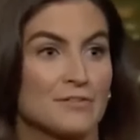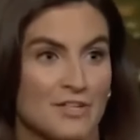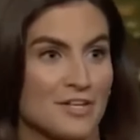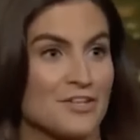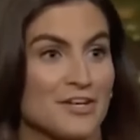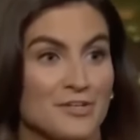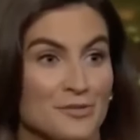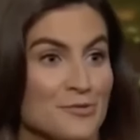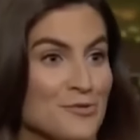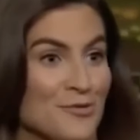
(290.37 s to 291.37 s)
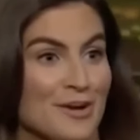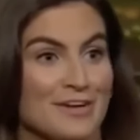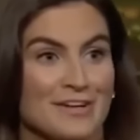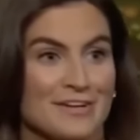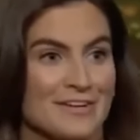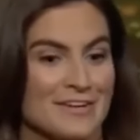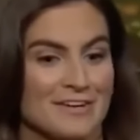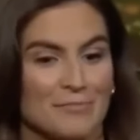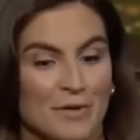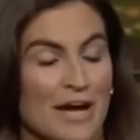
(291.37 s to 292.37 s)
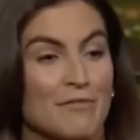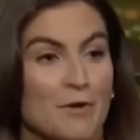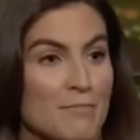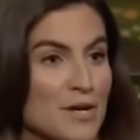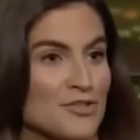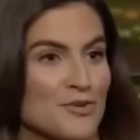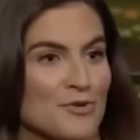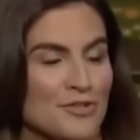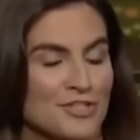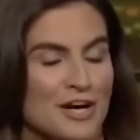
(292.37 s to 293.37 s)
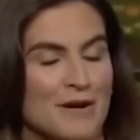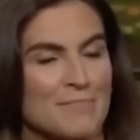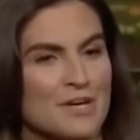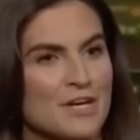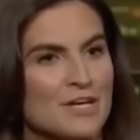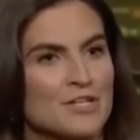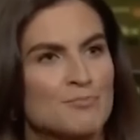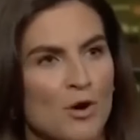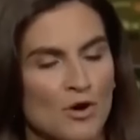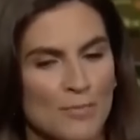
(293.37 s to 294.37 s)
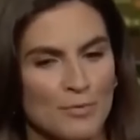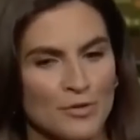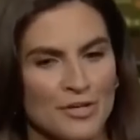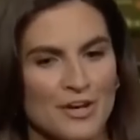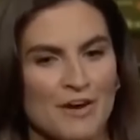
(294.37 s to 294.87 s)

Scott Jennings, who is great, and we have him on my show all the time, spoke up early